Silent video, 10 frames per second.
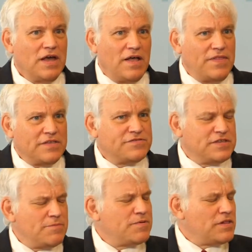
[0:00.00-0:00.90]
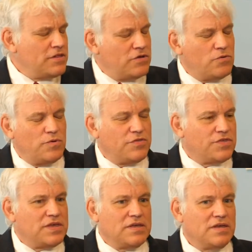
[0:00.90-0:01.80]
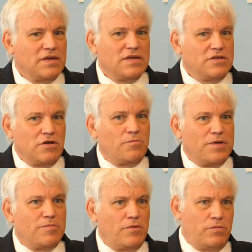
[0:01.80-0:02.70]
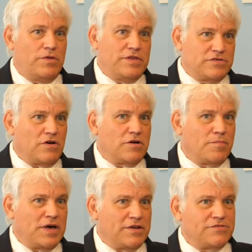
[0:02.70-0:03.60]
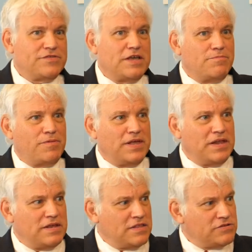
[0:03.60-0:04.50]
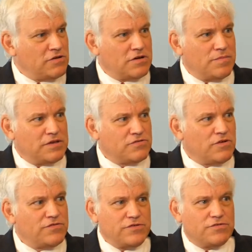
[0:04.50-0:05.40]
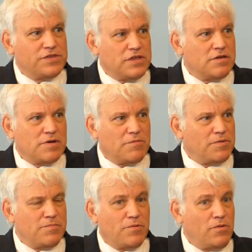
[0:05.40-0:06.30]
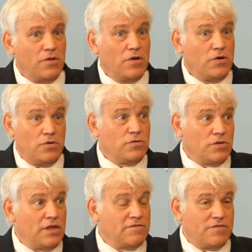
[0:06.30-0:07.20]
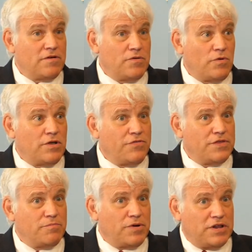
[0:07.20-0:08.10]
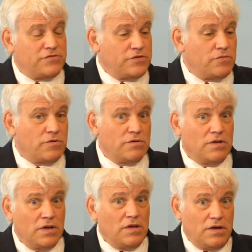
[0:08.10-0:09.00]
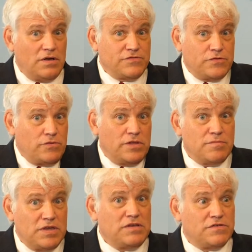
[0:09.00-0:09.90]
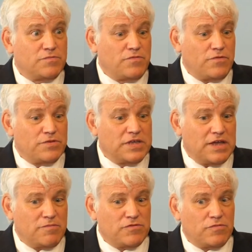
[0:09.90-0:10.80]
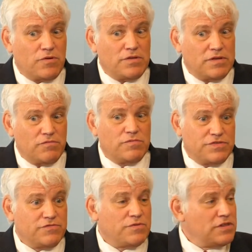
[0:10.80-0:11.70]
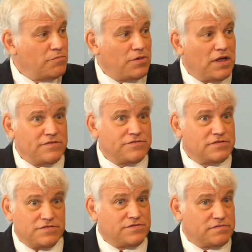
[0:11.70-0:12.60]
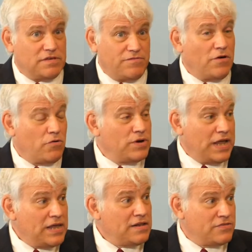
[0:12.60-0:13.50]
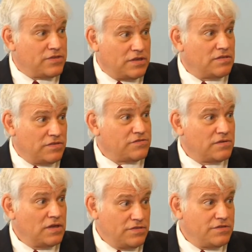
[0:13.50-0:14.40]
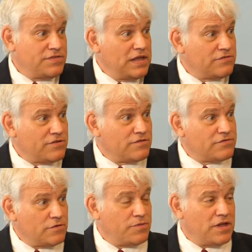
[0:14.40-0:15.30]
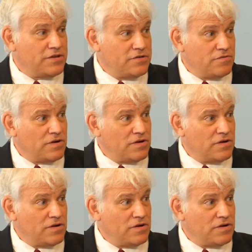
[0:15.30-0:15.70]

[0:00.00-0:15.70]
and that's typically who we think you know, people, when they talk about estate planning and they talk about trust, you're thinking about people who are like very wealthy. But as you were uh, schooling me just before the cameras were rolling, this really applies to just if you own anything, this this now starts to apply to you,